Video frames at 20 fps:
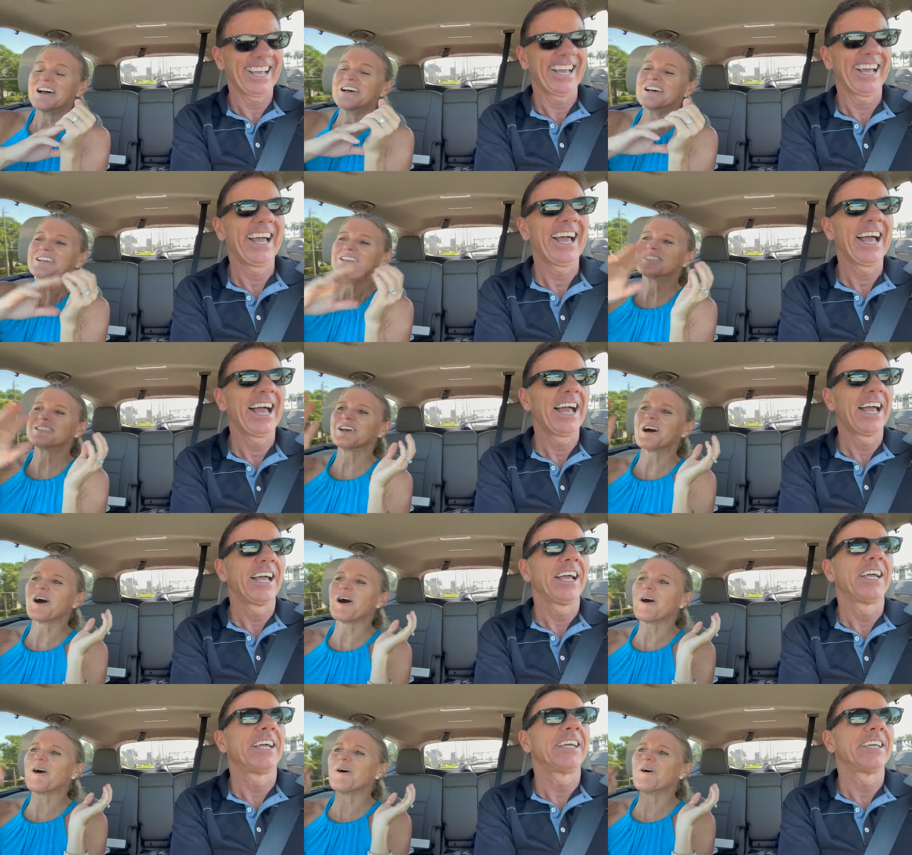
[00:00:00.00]

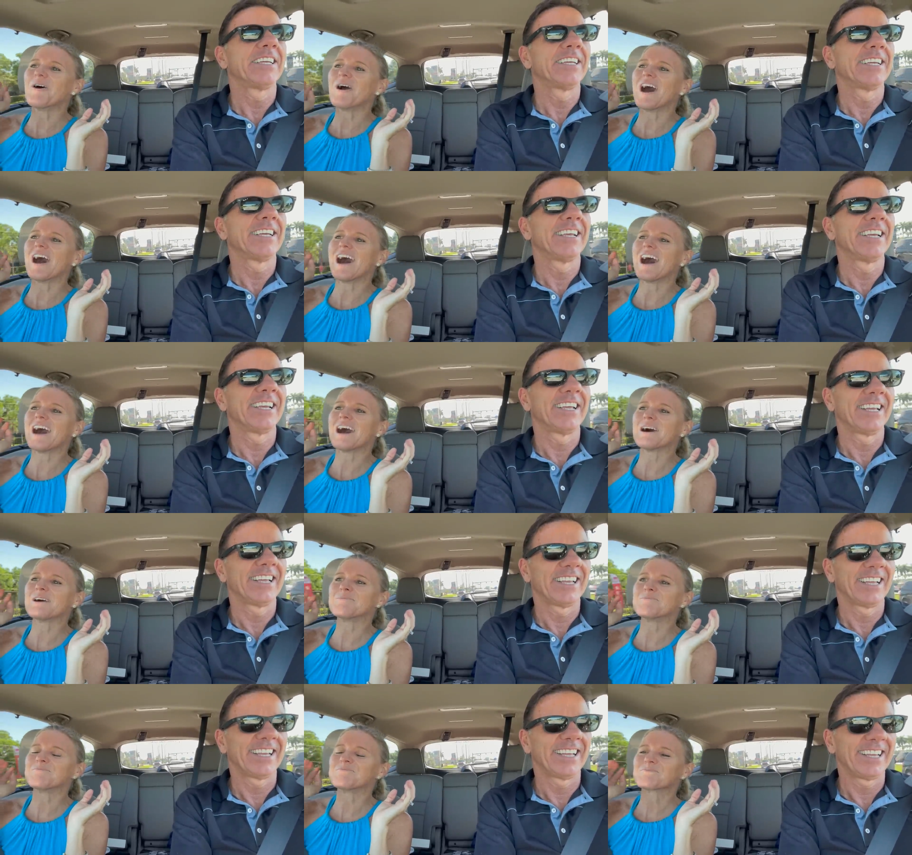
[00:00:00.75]

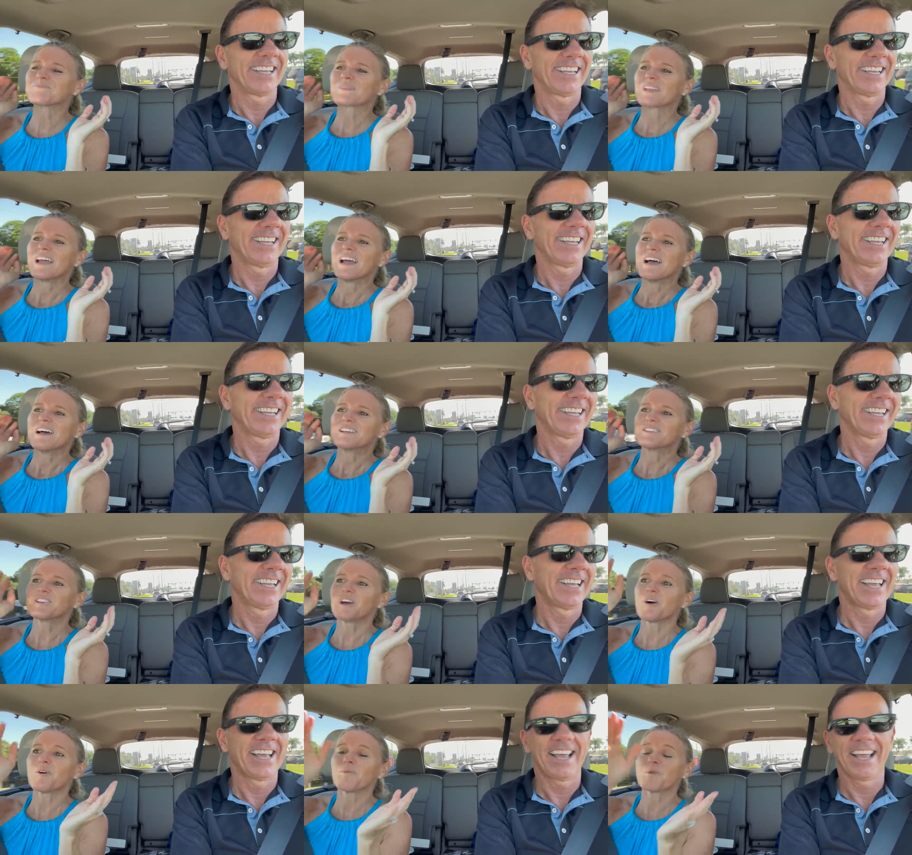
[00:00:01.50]

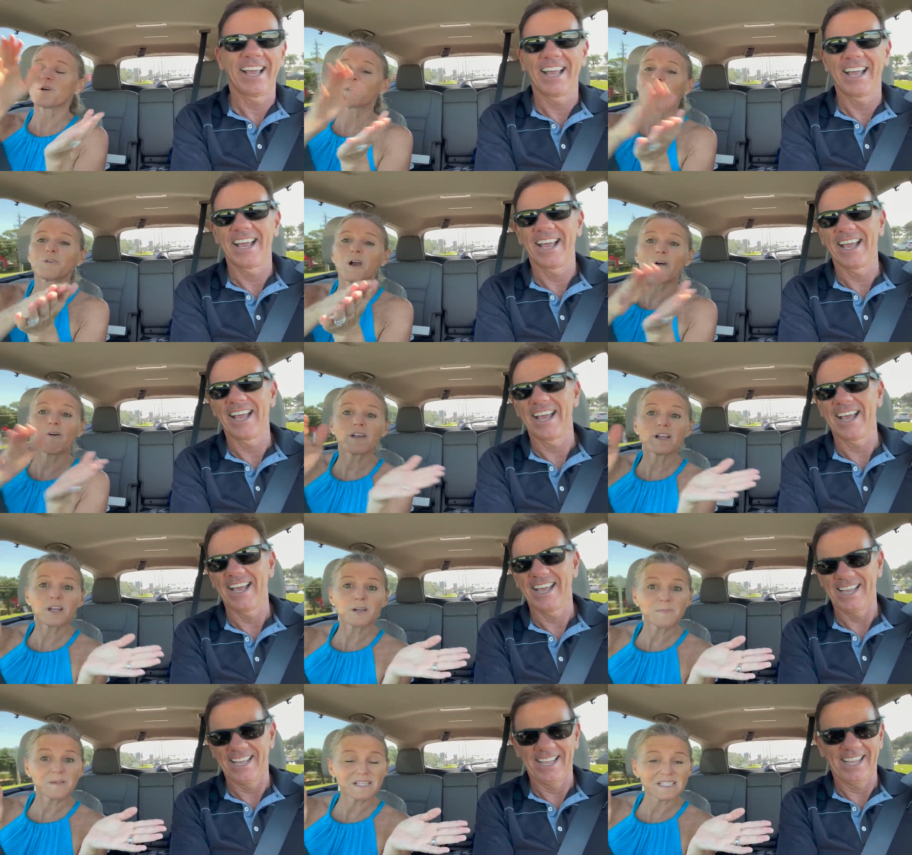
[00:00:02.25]
Speaker 1: So we're
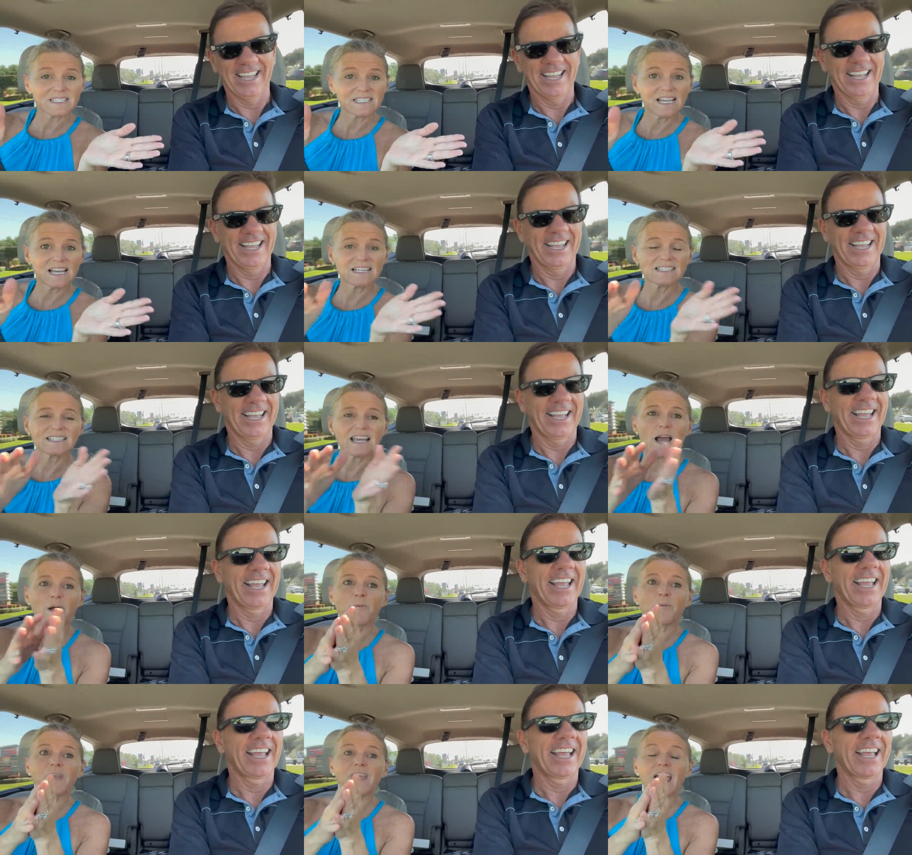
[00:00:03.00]
growing our business,
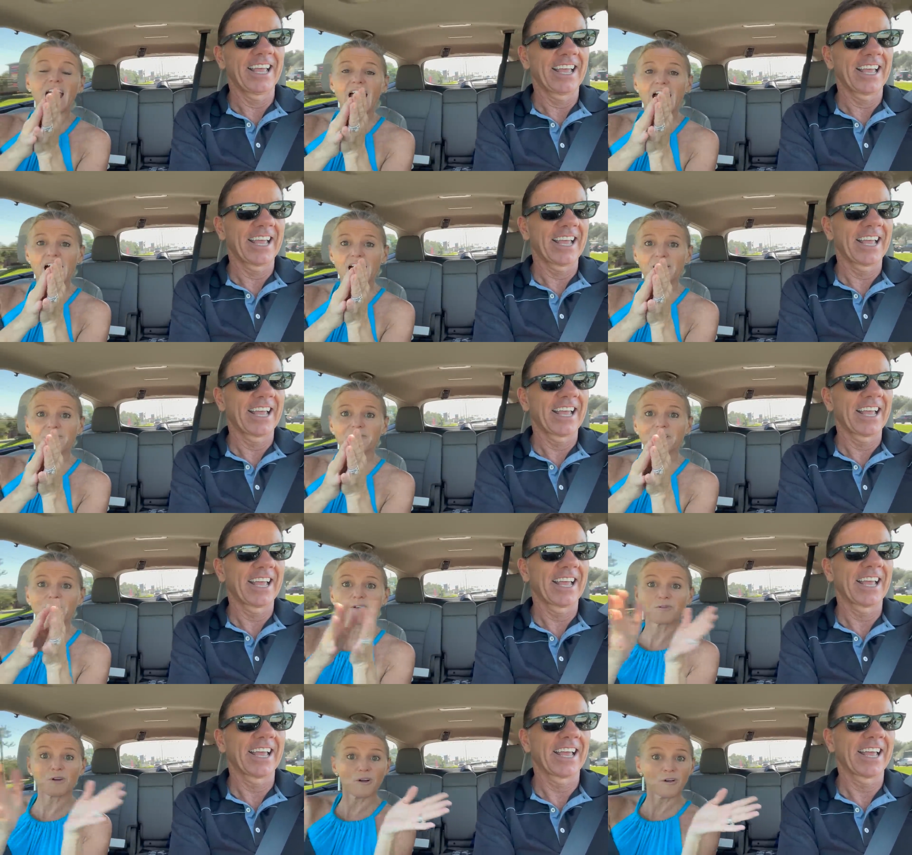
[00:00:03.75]
and we
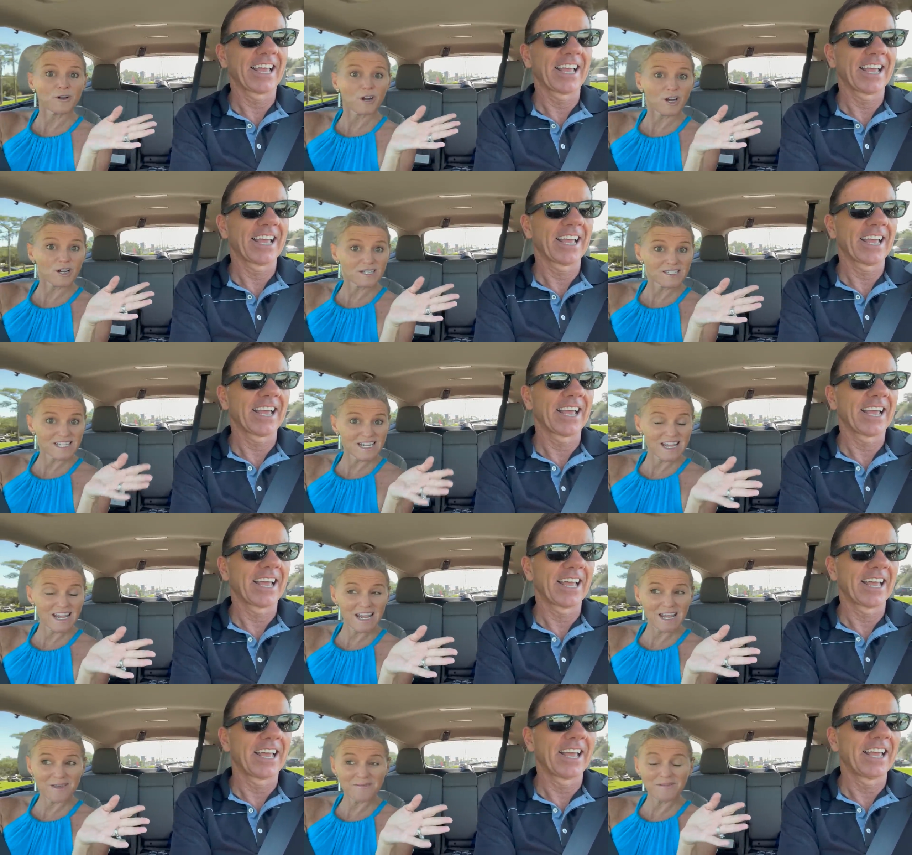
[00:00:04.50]
have grown our
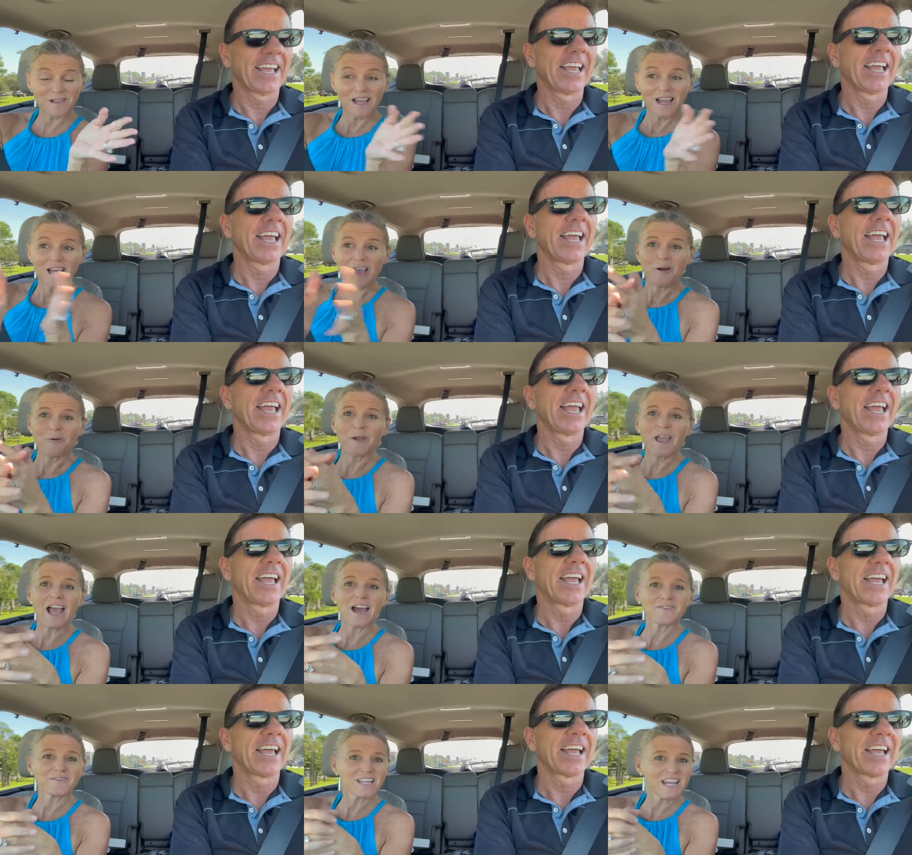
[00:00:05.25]
team. We
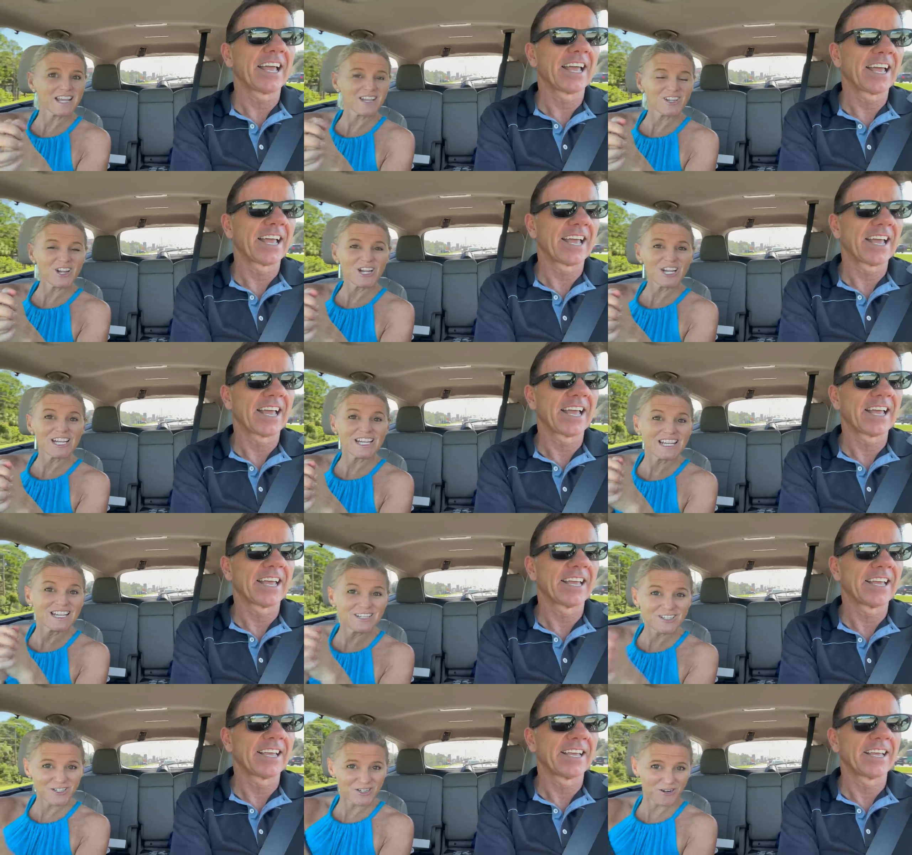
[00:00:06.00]
have taken on an
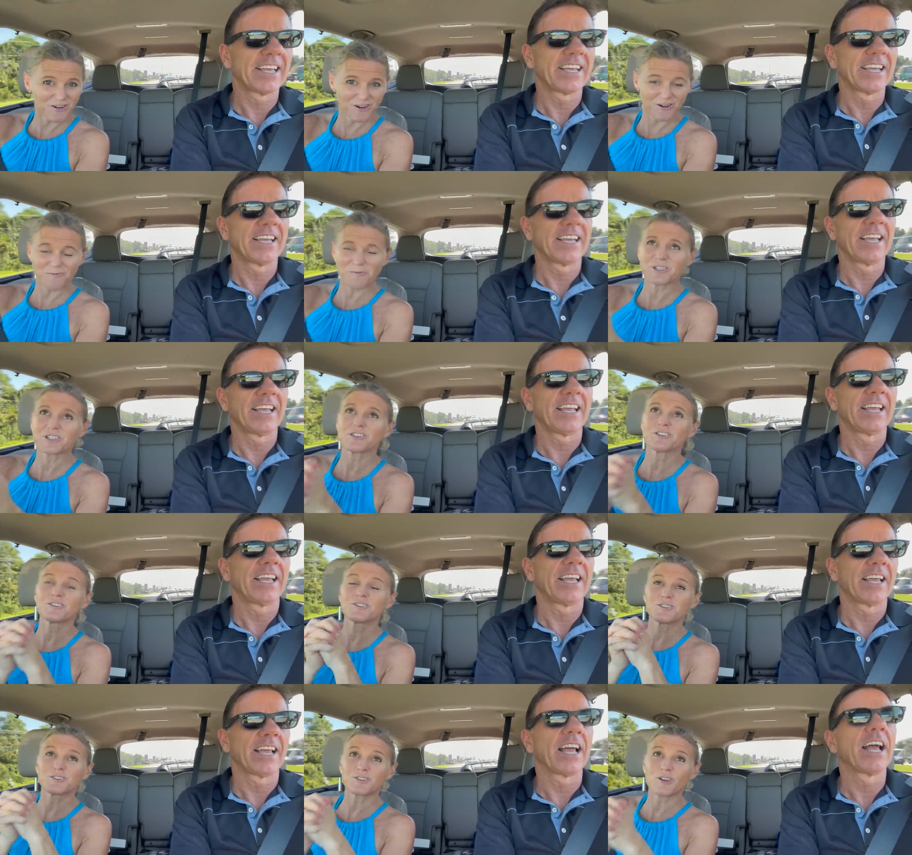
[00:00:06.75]
intern, which
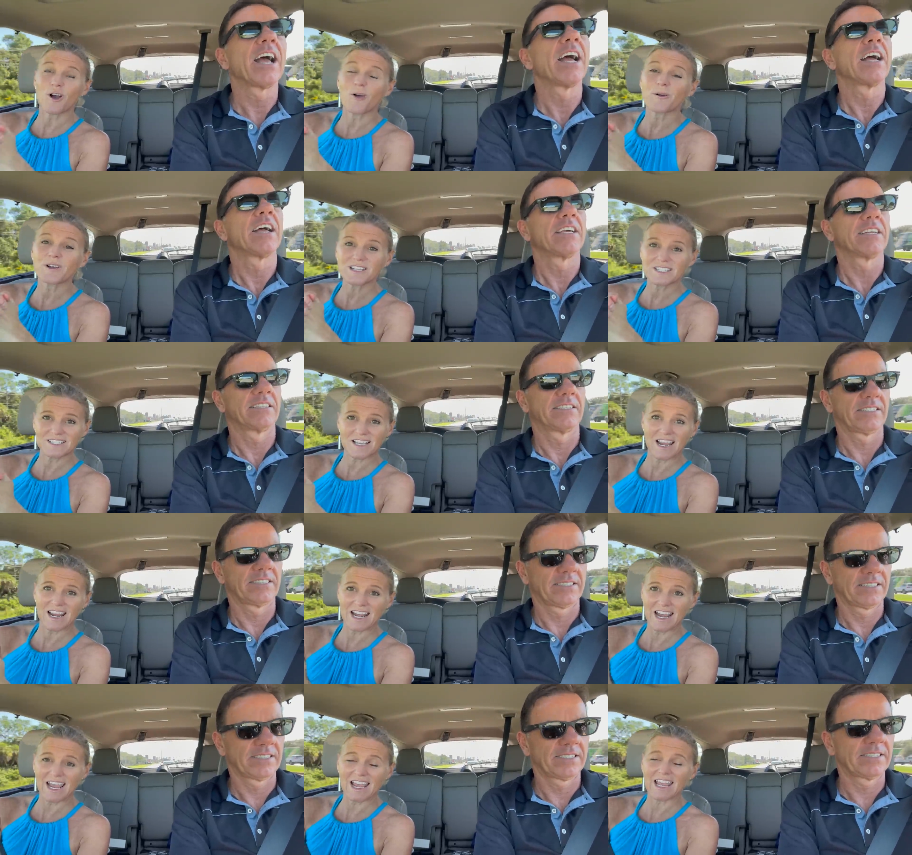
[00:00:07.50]
is so
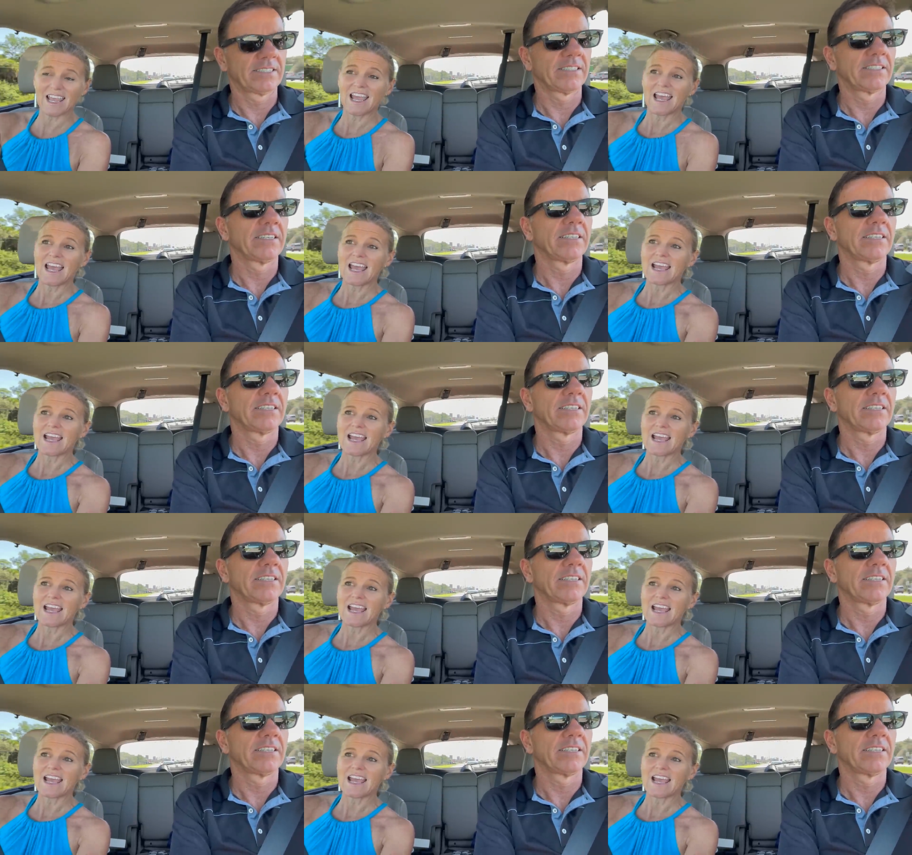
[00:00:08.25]
exciting.